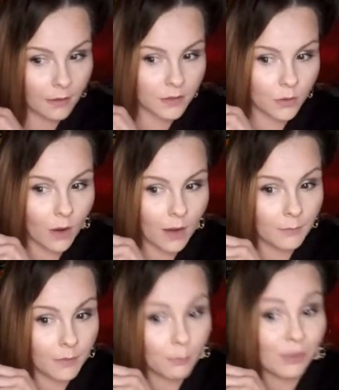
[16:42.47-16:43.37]
So
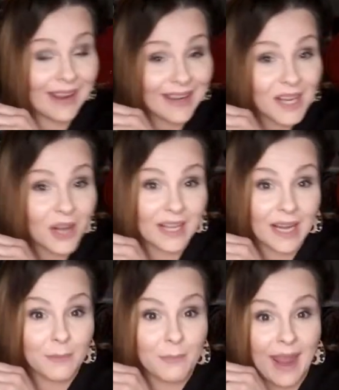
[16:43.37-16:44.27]
I'm planning on
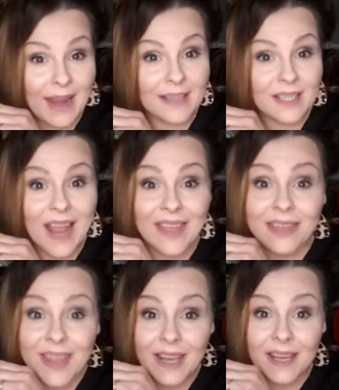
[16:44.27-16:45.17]
getting bangs. I
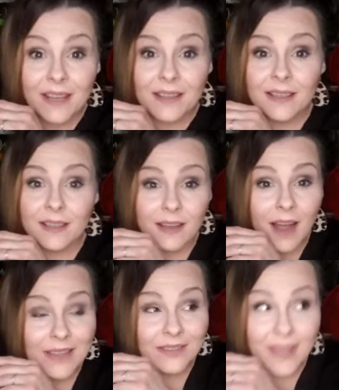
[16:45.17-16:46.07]
think
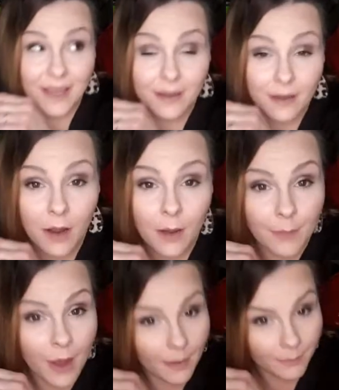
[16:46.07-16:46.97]

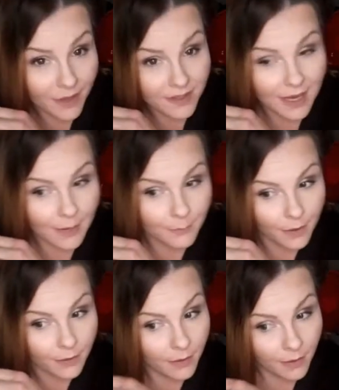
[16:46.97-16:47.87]
I'm not set,
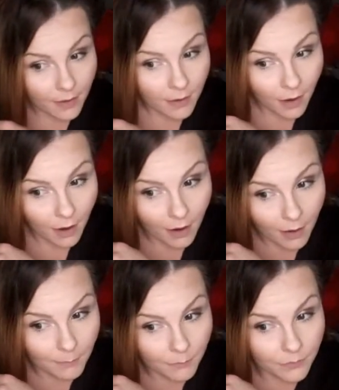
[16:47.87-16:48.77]
but
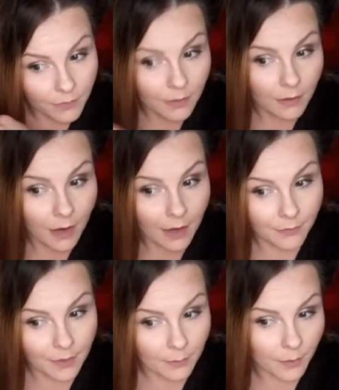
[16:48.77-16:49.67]
I
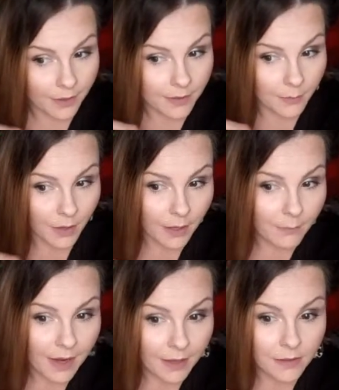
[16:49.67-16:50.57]
think I'm gonna get some kind of
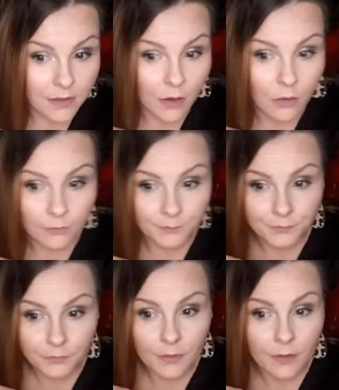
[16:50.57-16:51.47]
bangs, so
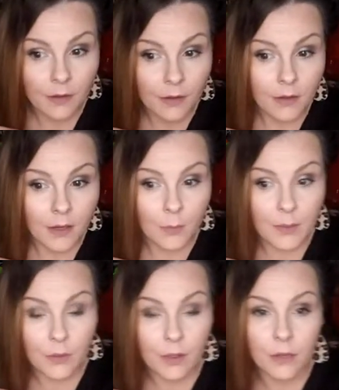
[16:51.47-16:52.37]
it'll
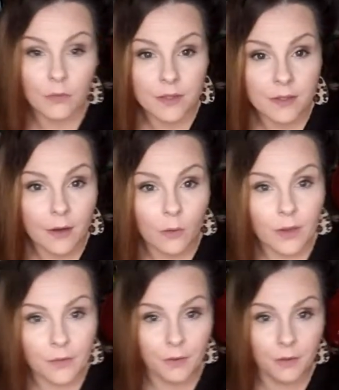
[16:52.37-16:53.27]
be really cute to style with.